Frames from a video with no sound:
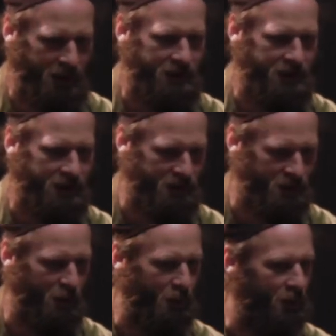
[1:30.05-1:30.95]
listening
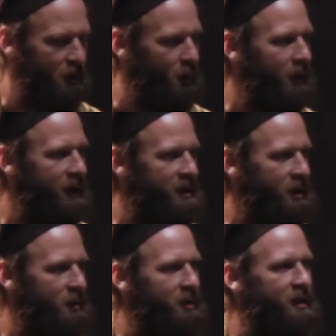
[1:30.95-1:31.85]
to more and more
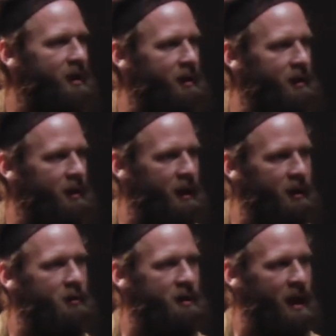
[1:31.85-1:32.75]
Eastern music,
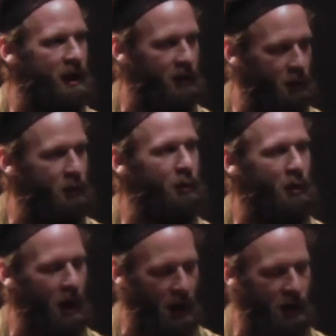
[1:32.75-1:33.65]
Hindustani or
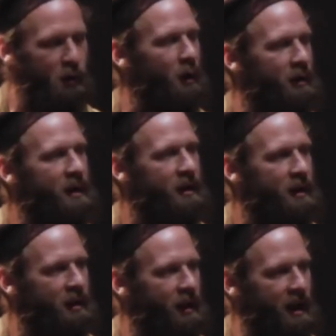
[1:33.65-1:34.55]
uh, North
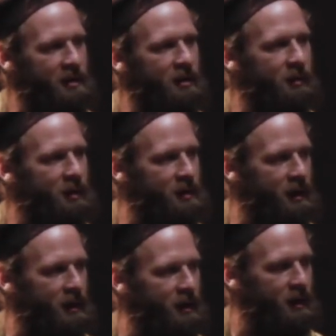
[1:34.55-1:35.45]
Indian classical
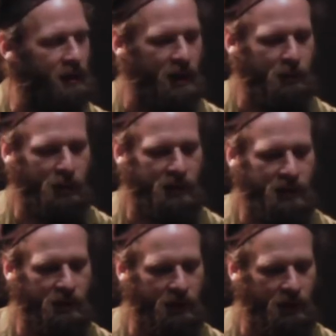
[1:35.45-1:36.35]
music in
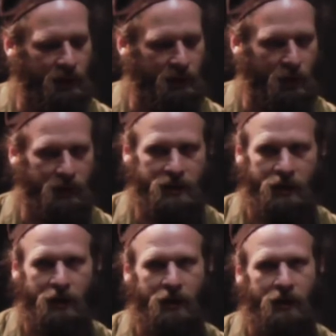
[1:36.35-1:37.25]
particular. Of course,
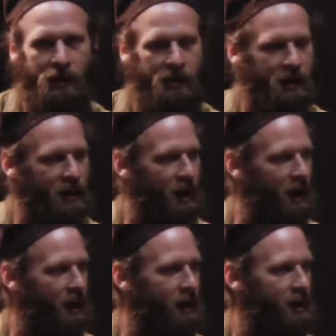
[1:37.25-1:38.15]
the,
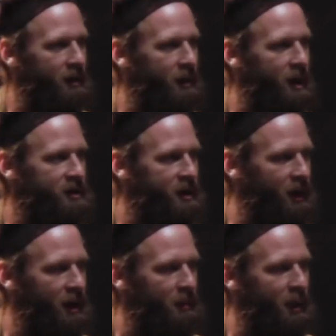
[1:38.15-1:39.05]
uh, the
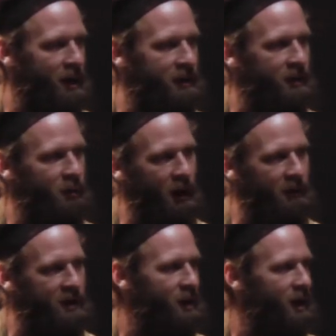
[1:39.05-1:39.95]
legendary Pandit
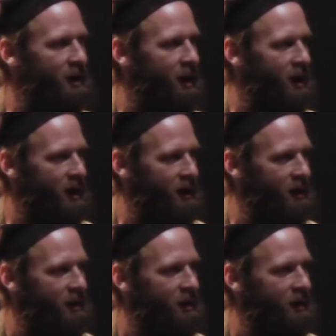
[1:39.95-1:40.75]
Ravi Shankar